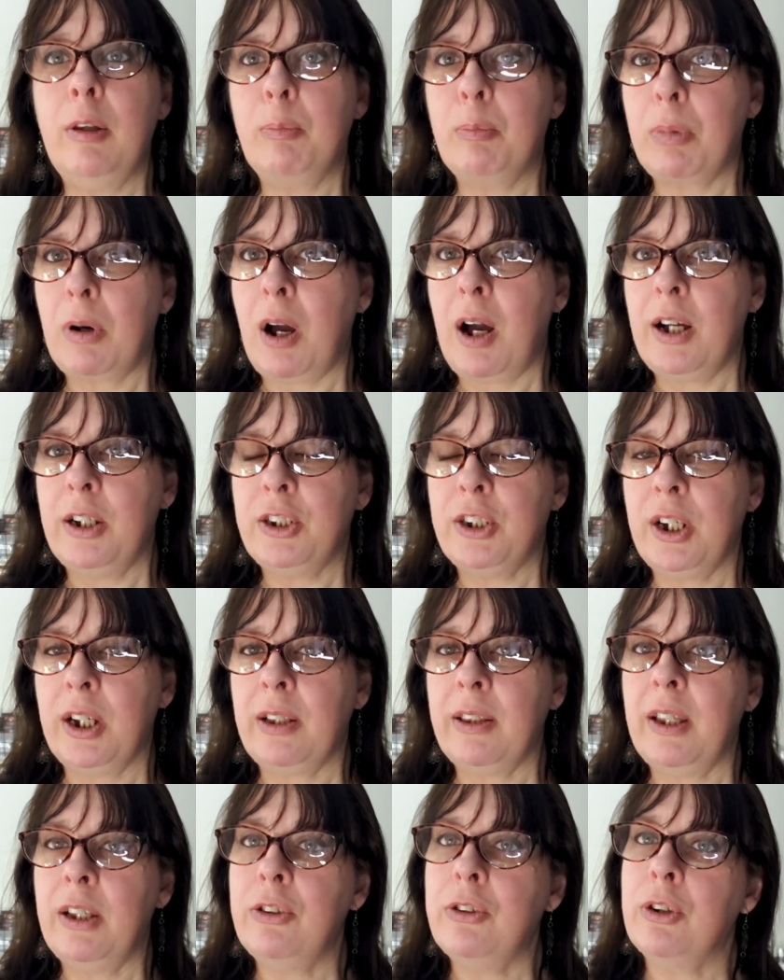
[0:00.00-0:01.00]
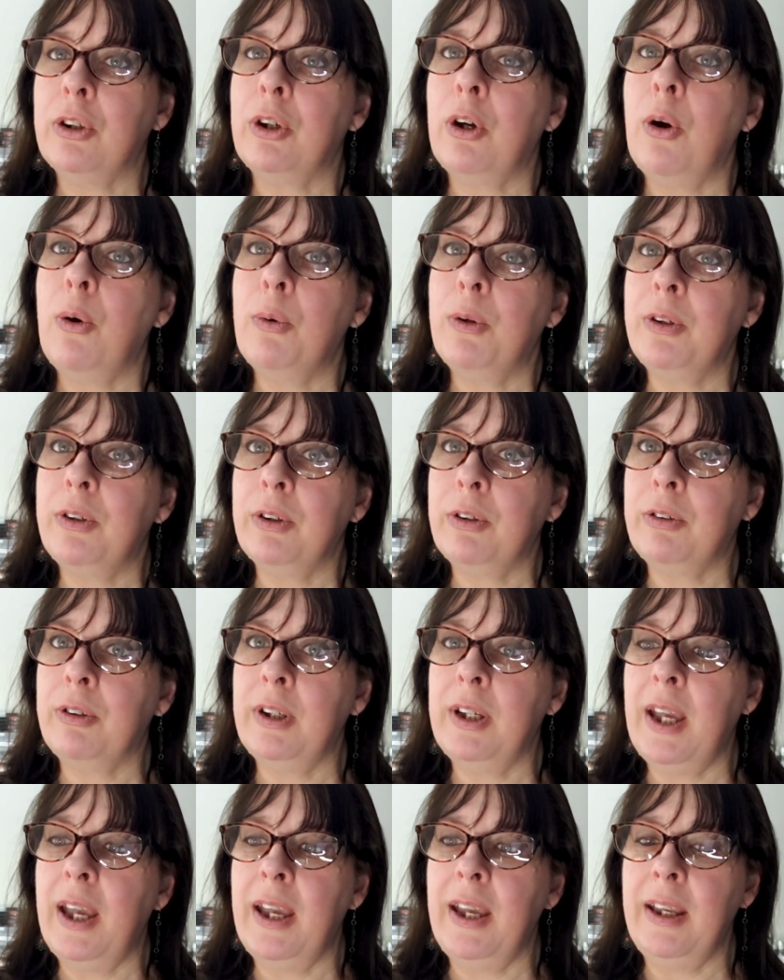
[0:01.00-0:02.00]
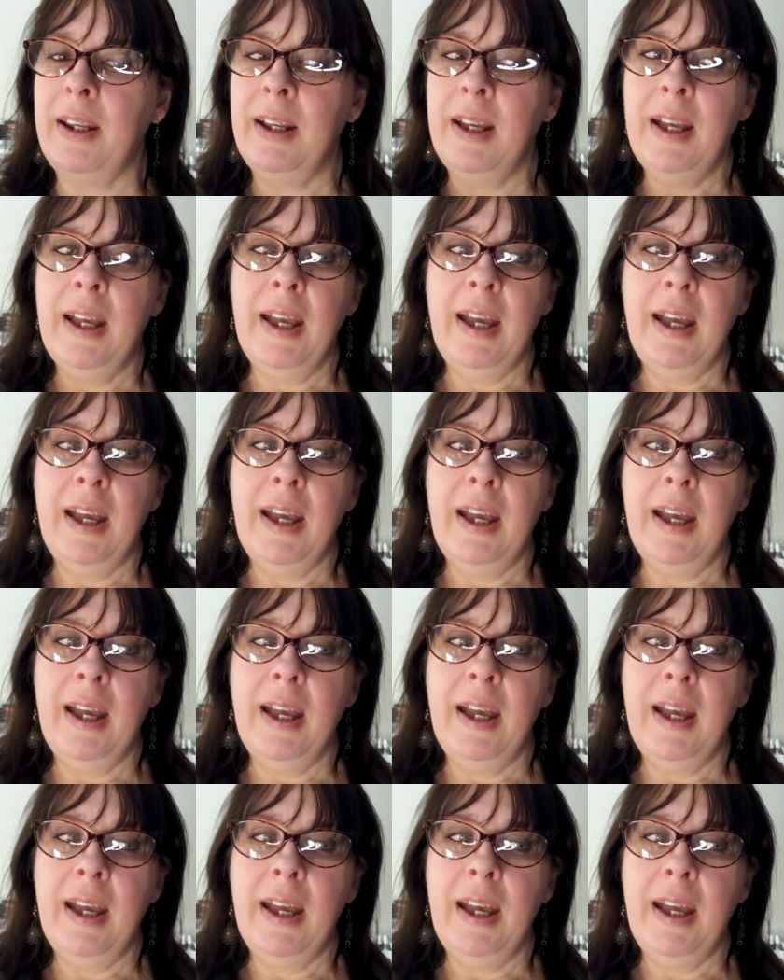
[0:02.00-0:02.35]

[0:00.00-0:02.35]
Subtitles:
the project that you're going to create.